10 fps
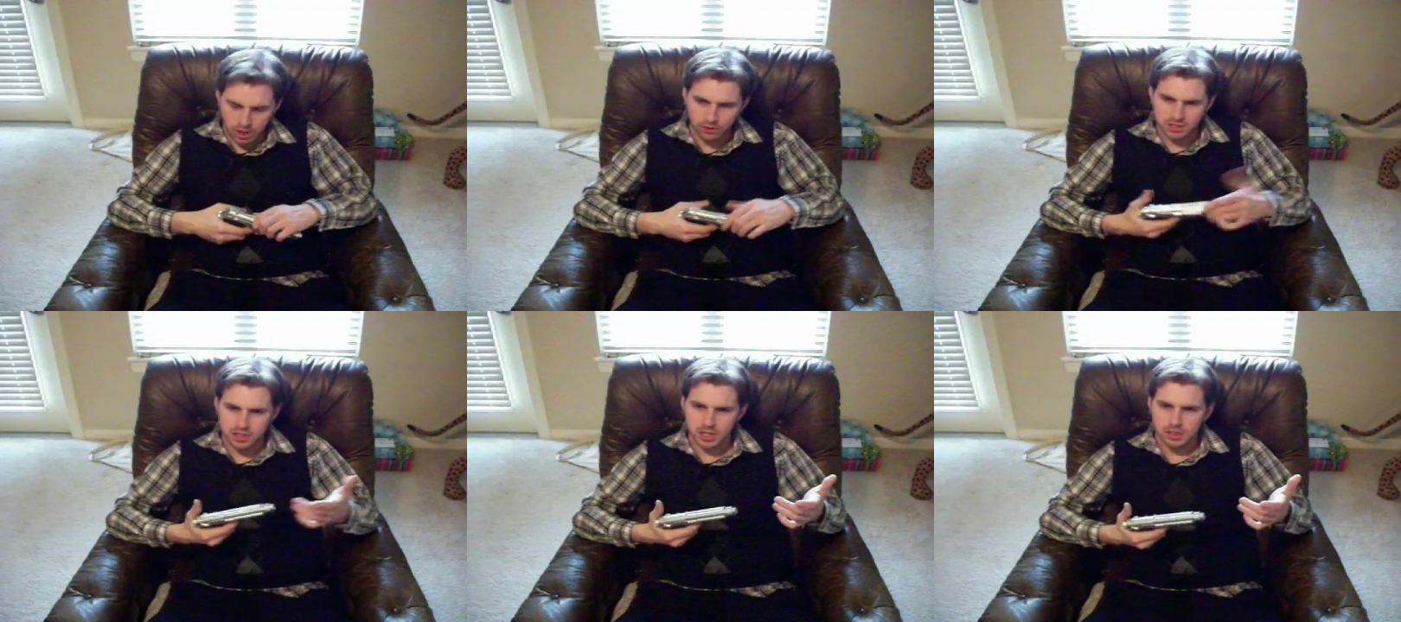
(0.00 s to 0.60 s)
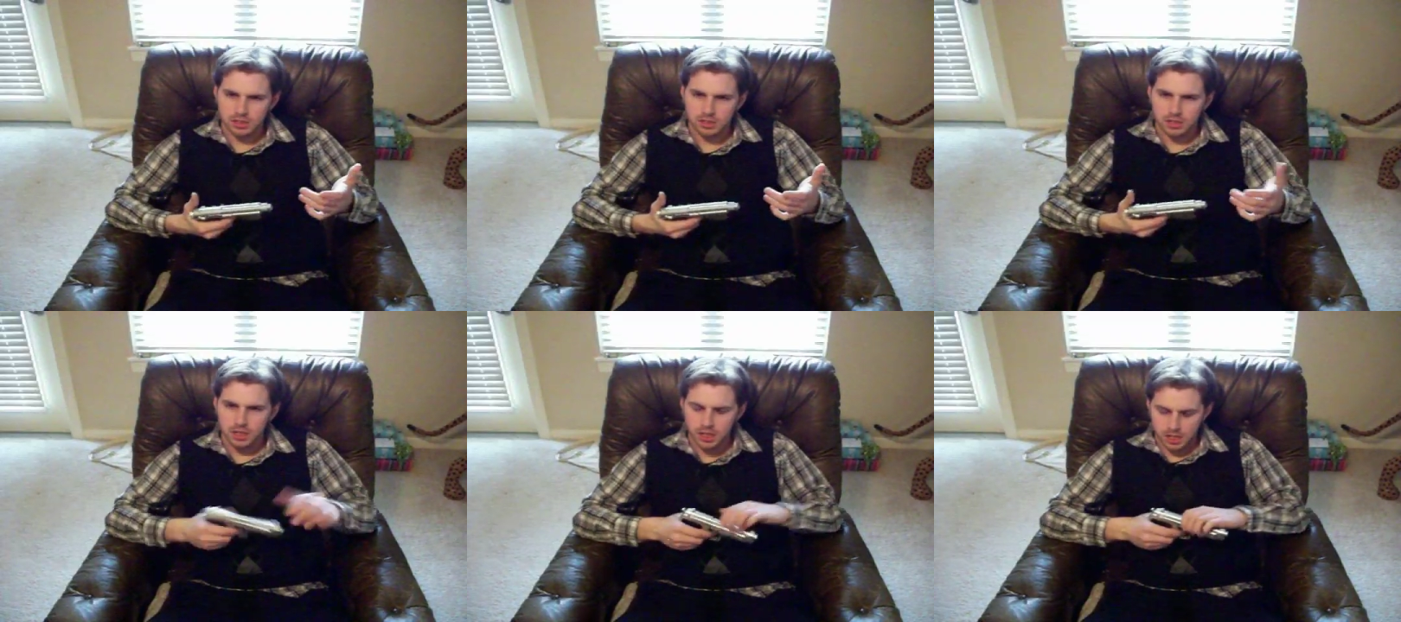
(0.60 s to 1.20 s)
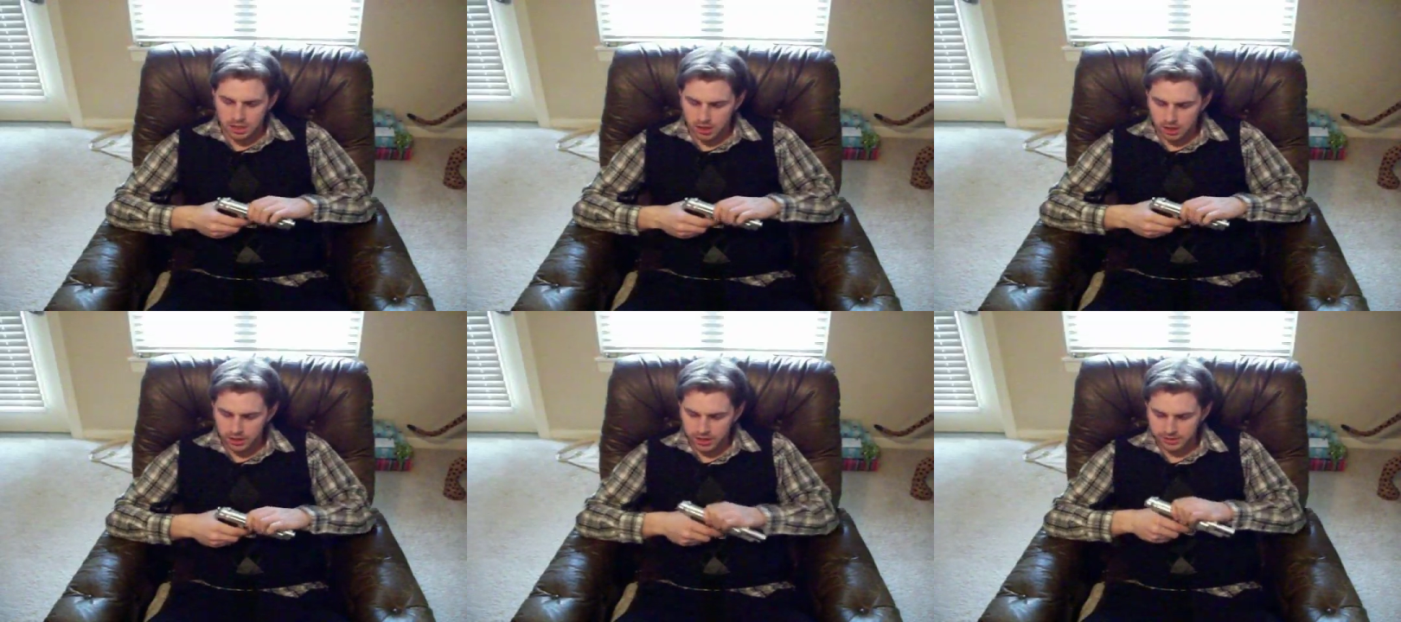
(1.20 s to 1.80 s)
Oh, this gun?
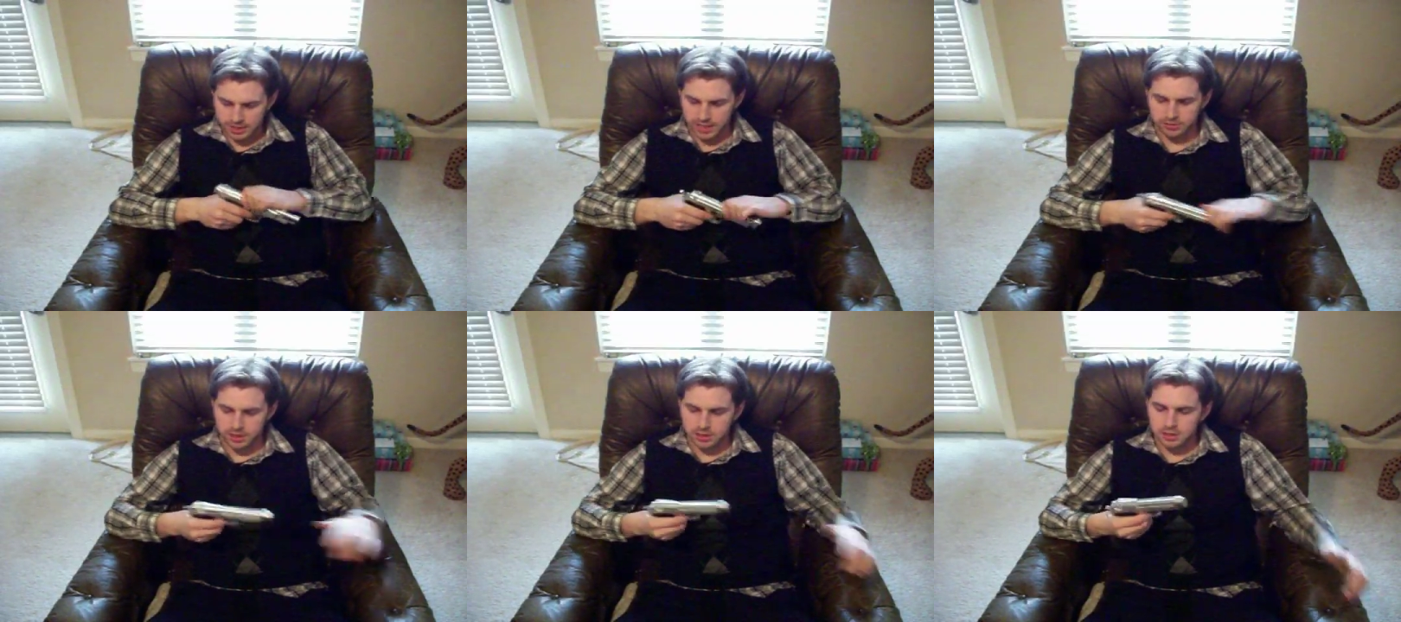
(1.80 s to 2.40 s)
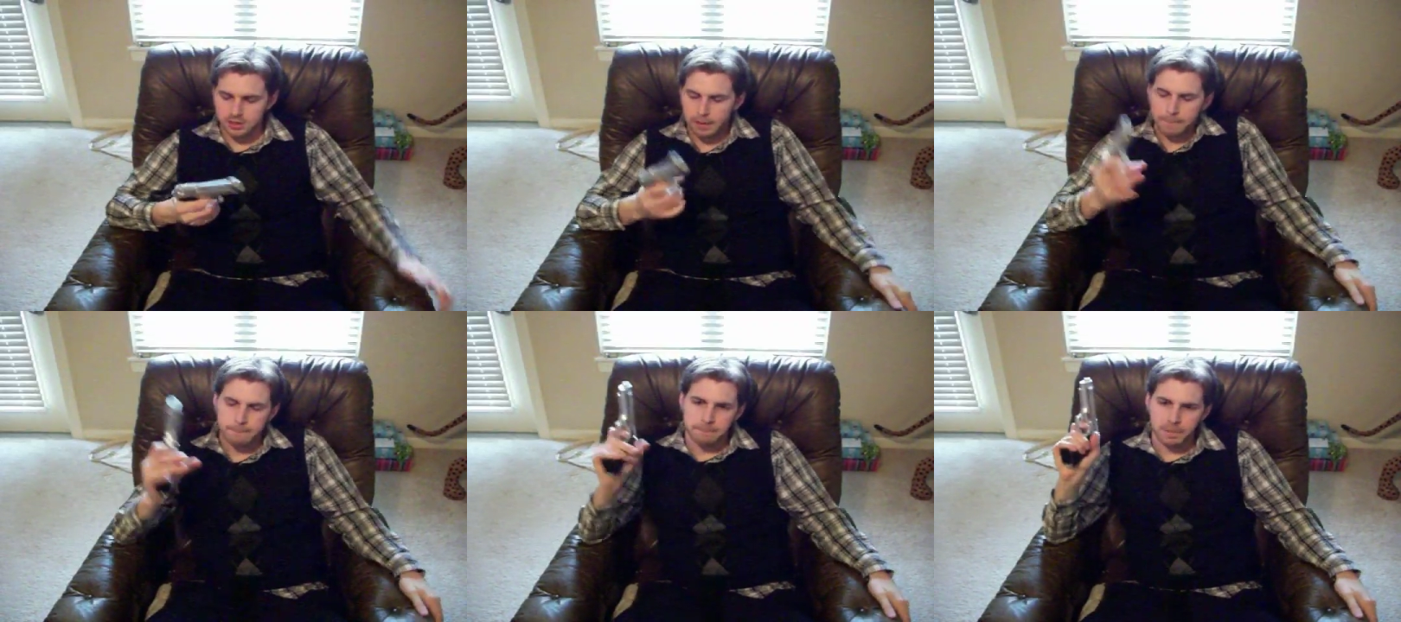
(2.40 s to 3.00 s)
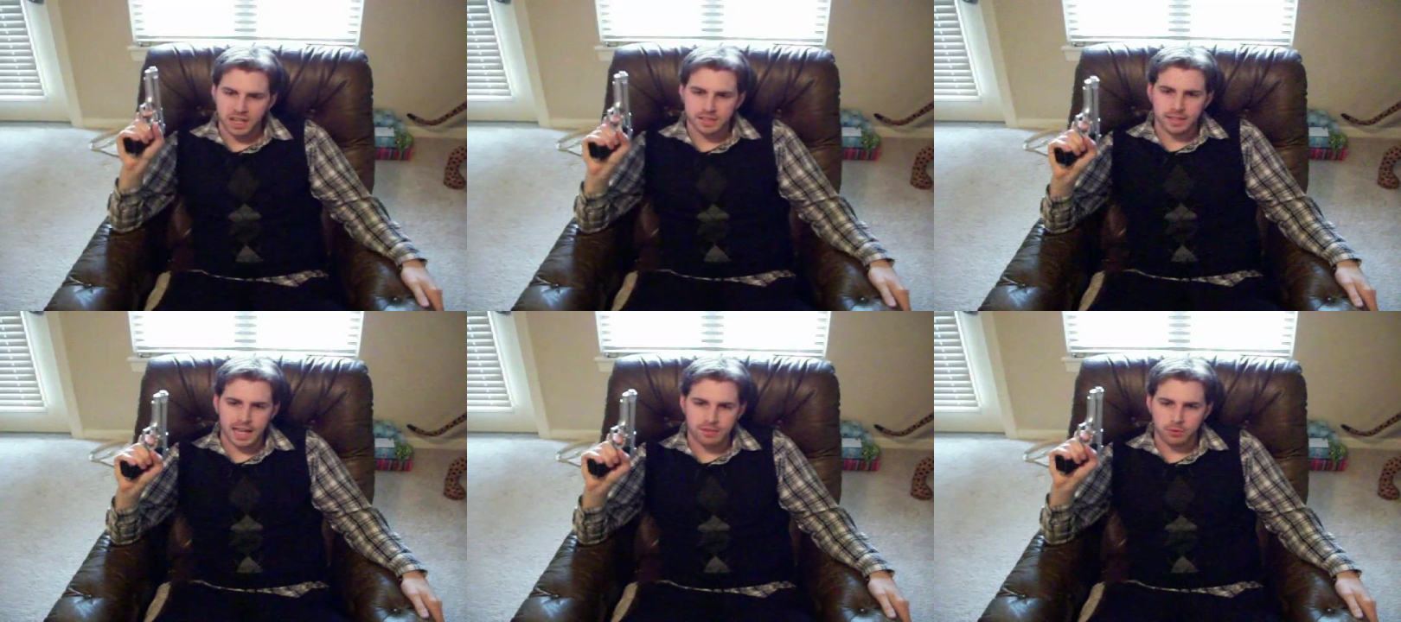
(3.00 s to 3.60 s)
No, I don't have to have this. But I like
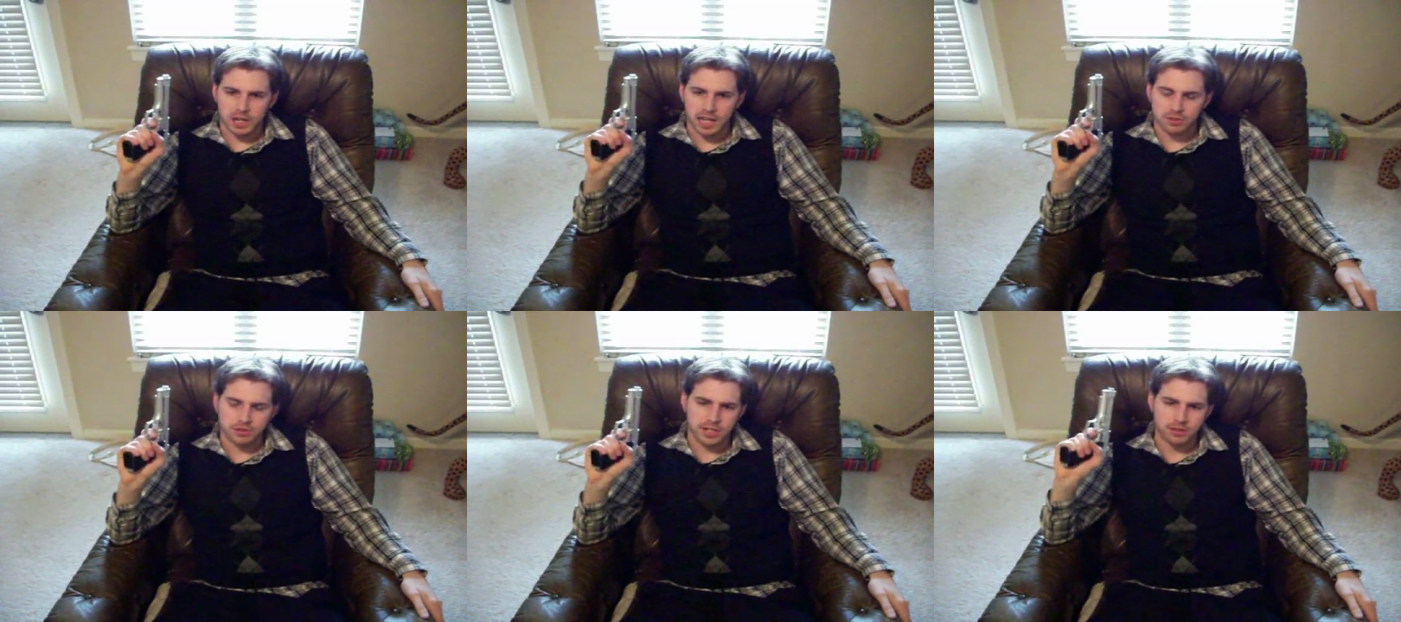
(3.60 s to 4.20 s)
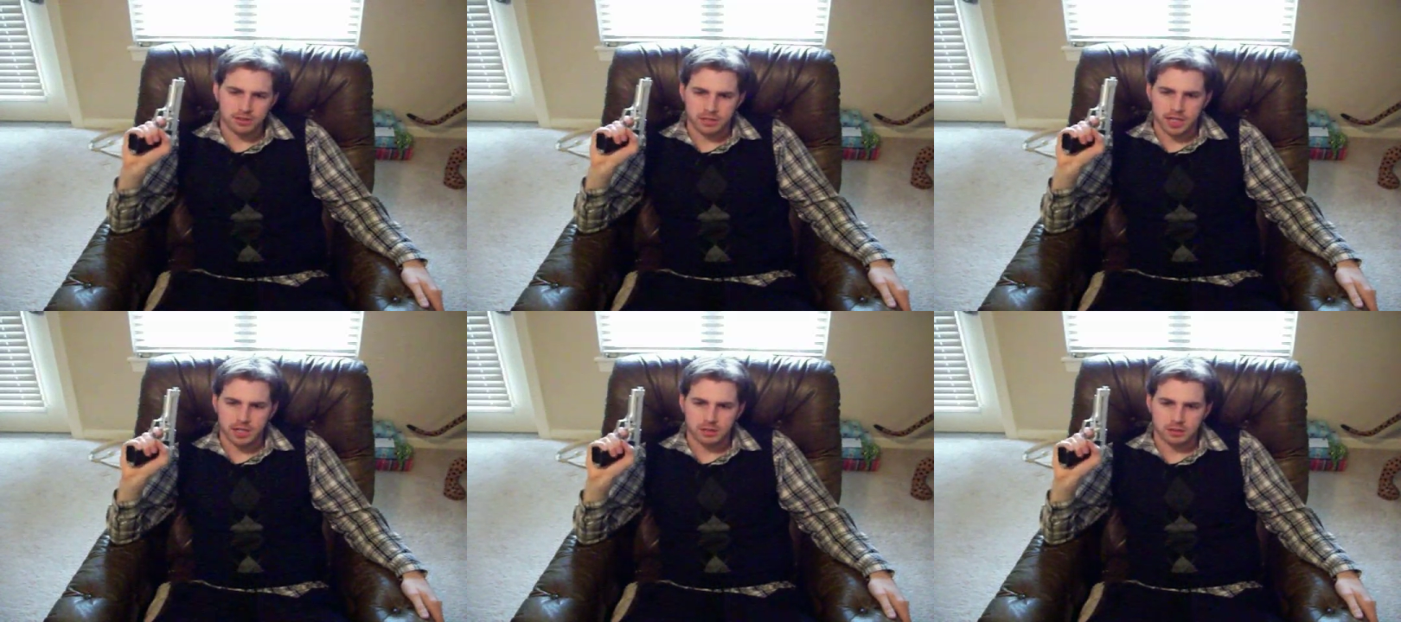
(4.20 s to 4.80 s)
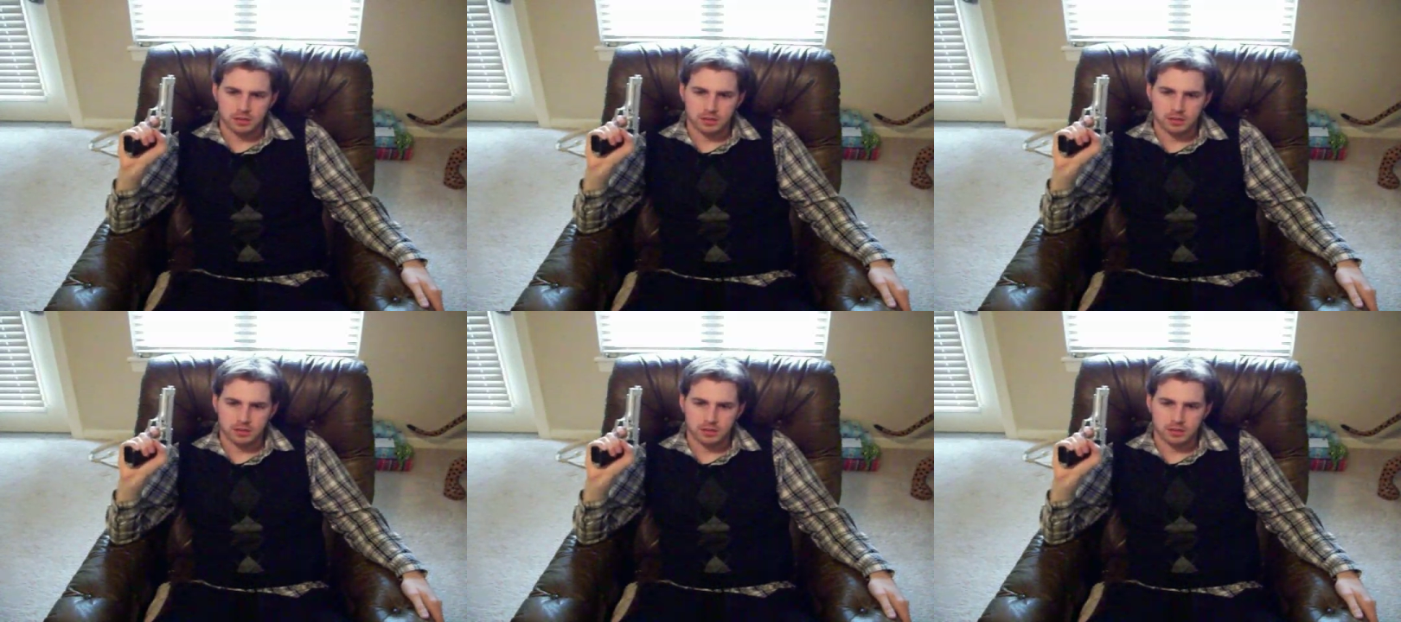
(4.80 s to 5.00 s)
to have it when I have strangers in the house.